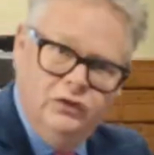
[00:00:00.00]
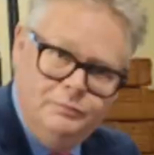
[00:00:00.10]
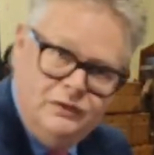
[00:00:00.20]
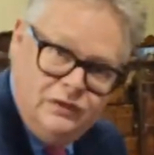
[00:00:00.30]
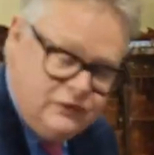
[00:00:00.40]

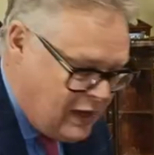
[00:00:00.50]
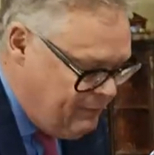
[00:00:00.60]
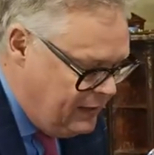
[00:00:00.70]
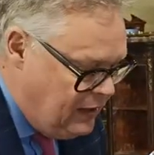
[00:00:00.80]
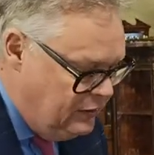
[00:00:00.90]
Christmas is
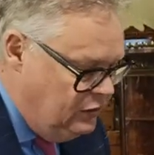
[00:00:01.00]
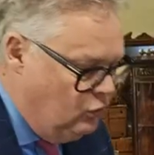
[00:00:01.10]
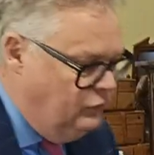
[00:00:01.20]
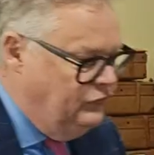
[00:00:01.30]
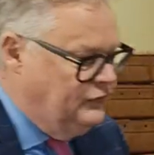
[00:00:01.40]
coming. The
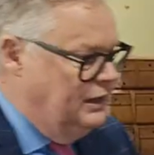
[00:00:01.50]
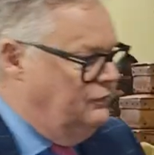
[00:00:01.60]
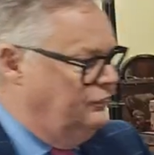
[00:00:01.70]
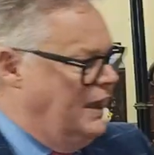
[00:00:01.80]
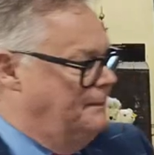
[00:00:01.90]
goose is
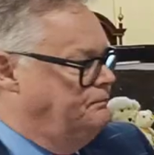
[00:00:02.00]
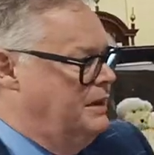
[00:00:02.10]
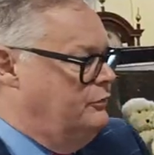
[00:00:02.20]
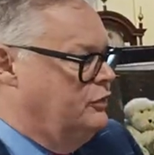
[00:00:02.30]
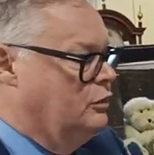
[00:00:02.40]
getting fat.
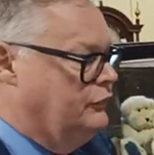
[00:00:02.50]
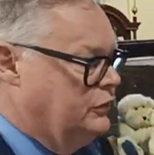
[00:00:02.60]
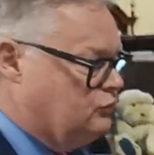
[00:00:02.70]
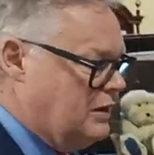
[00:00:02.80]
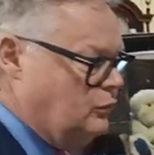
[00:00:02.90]
Maybe if you're going for
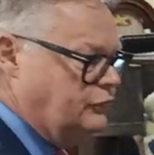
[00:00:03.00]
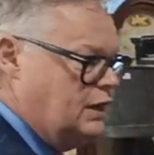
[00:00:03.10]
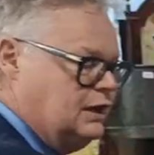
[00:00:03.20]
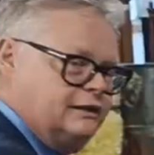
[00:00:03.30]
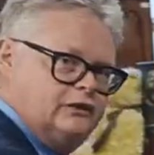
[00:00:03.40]
your travels,
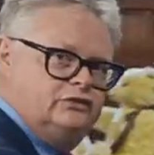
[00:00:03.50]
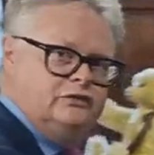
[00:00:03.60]
that's